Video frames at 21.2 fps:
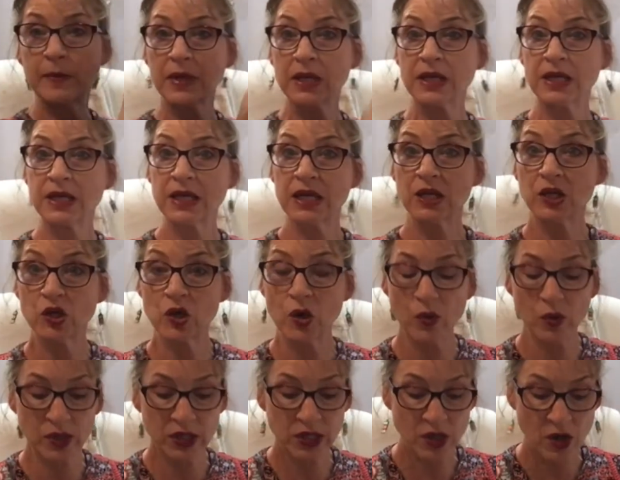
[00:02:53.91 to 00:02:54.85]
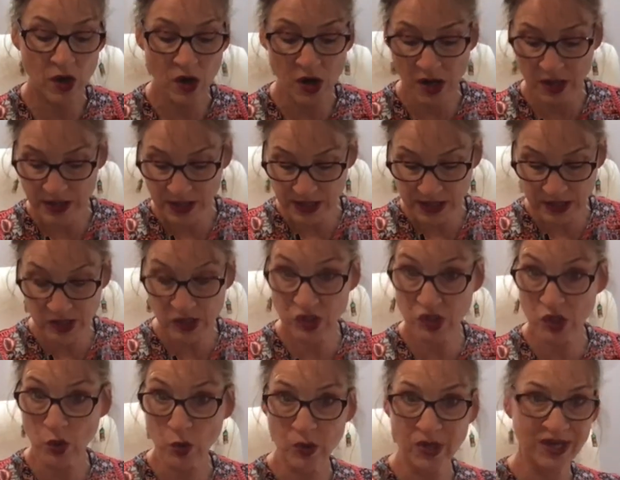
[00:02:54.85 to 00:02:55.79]
gonna get going on this
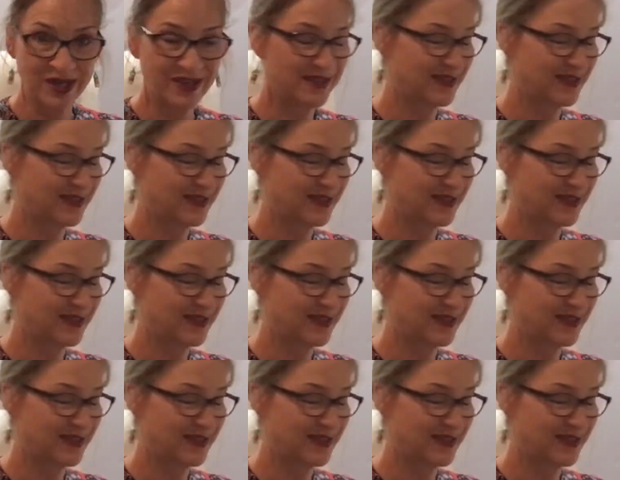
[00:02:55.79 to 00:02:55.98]
sewing.